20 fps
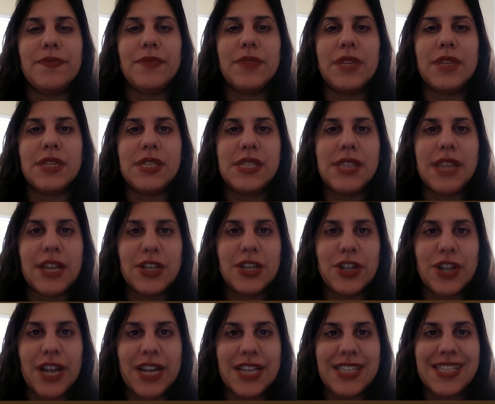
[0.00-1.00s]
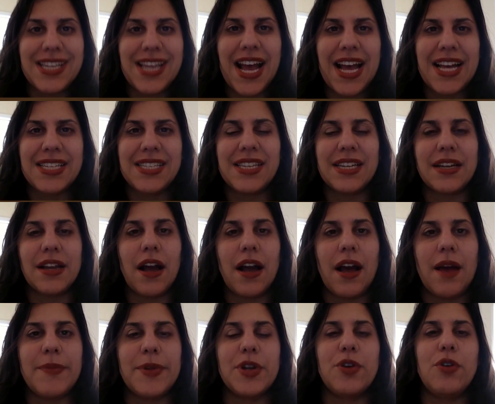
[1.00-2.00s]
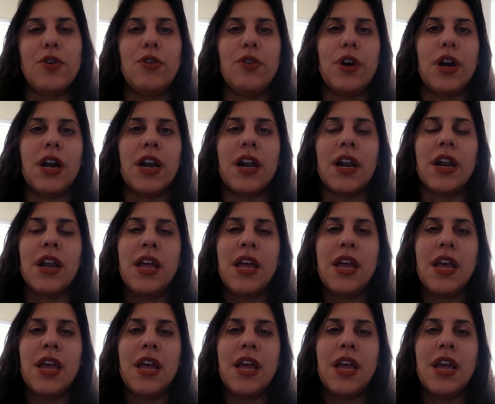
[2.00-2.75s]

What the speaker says: these standardized tests and Common Core,